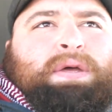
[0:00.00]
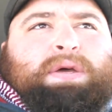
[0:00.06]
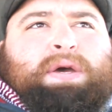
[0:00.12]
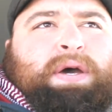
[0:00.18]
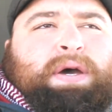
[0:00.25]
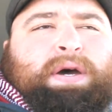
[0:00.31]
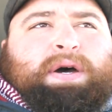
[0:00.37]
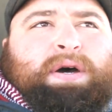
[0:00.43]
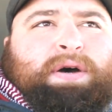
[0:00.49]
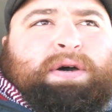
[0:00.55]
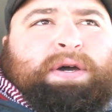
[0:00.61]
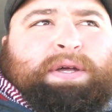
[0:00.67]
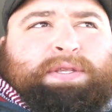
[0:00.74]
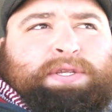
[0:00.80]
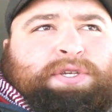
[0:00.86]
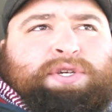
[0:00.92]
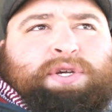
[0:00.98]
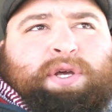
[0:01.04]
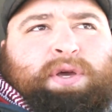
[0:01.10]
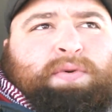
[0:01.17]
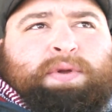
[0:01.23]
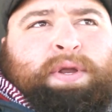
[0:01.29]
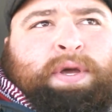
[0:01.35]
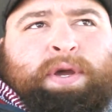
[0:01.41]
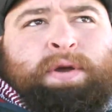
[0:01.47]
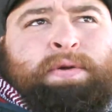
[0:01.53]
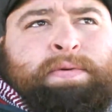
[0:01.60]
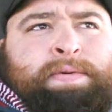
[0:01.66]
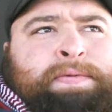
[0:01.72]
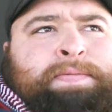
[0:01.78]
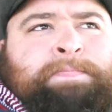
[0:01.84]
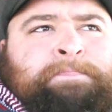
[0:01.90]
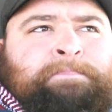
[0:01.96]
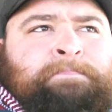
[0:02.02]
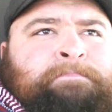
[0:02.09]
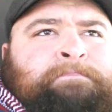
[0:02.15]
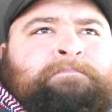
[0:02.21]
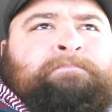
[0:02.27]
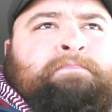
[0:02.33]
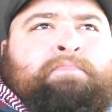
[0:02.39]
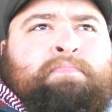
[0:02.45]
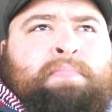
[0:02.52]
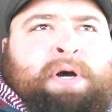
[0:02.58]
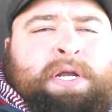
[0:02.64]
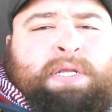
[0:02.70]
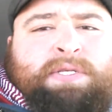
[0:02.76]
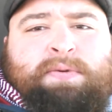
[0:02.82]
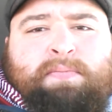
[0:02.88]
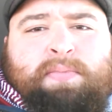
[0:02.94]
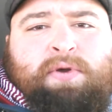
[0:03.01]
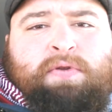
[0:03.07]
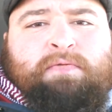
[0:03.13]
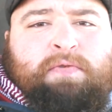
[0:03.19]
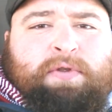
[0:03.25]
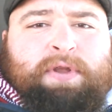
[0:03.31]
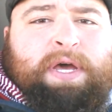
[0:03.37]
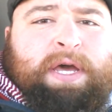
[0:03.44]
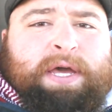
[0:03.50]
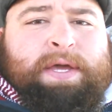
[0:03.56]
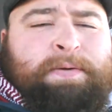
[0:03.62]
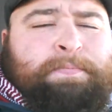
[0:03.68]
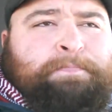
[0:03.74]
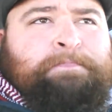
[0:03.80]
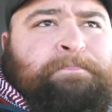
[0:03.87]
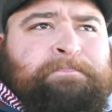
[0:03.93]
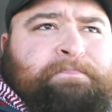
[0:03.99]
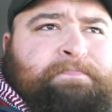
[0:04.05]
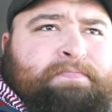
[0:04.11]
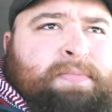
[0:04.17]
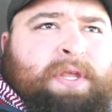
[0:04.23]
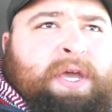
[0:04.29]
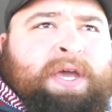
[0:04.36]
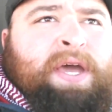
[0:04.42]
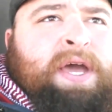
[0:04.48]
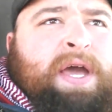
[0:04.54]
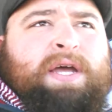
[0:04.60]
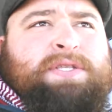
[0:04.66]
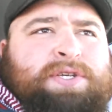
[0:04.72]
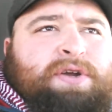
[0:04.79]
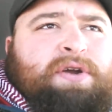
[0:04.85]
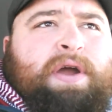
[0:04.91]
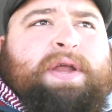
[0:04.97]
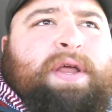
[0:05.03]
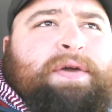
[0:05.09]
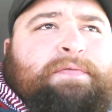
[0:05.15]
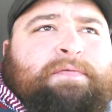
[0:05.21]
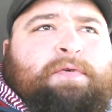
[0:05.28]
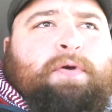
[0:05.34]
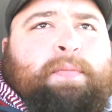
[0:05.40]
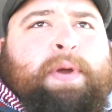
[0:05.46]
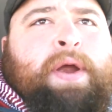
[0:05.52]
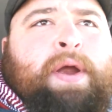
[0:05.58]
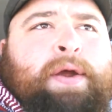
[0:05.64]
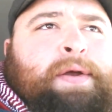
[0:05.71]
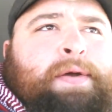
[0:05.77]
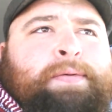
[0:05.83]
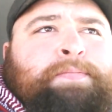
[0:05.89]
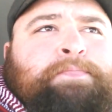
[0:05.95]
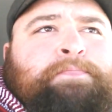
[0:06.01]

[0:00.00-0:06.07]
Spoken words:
Oh, it's a chilly one here, but it's a beautiful day. It's a great day for America.